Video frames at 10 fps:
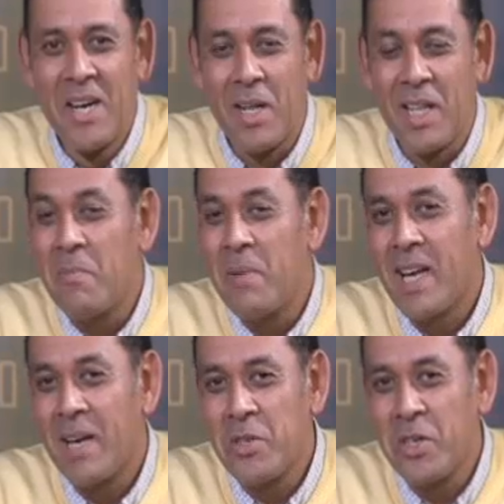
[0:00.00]
Welcome back.
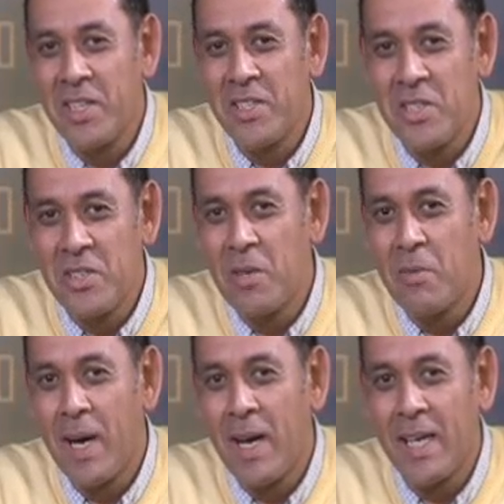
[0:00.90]
I'm joined in studio
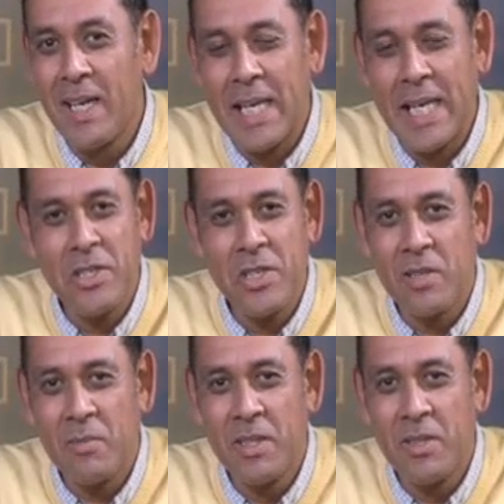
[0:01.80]
by a
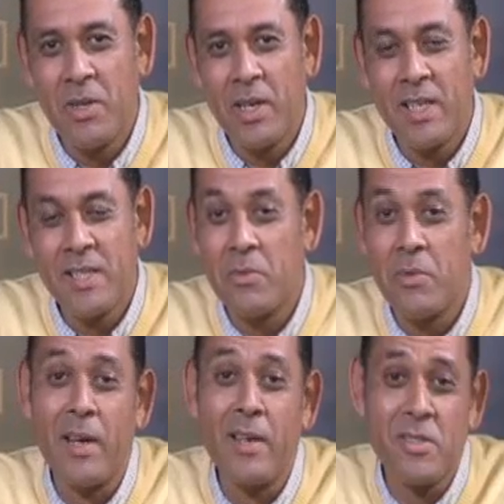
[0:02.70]
gentleman who has a
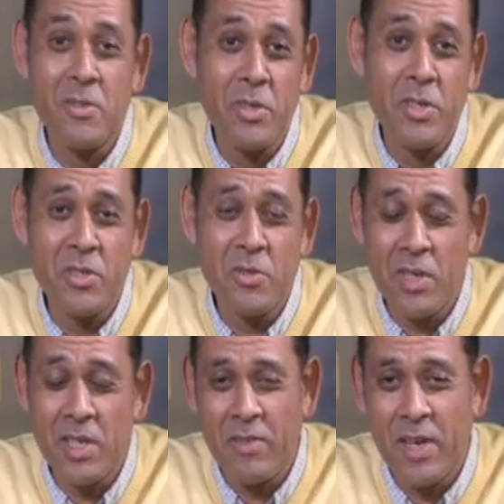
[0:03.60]
rags to riches story,
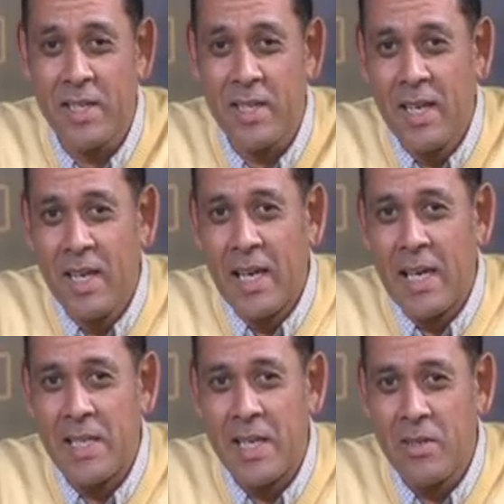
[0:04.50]
in fact.
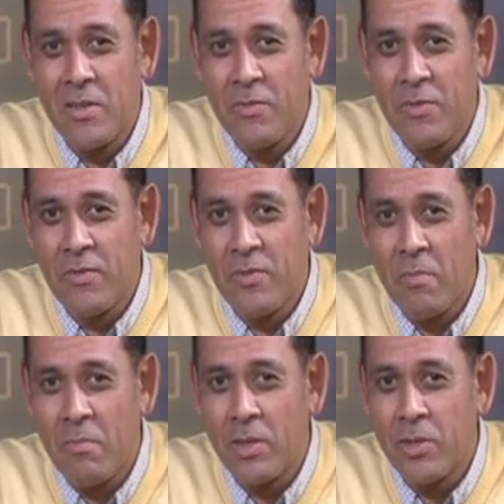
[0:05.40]
Denton Goodford from
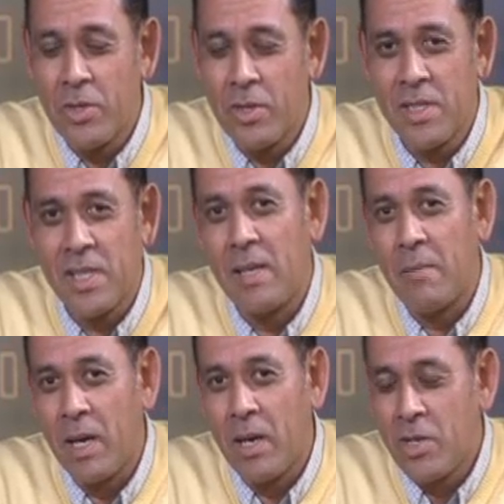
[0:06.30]
Multisure is the
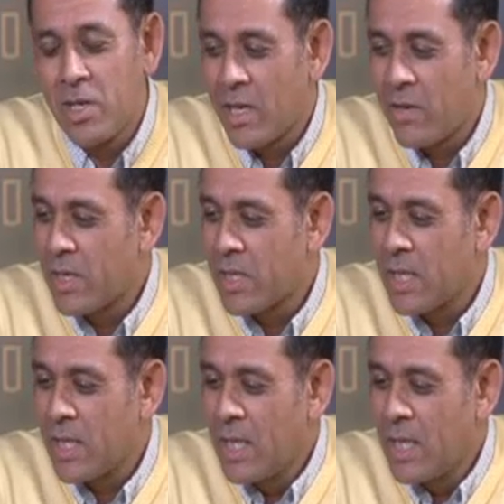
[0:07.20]
managing director.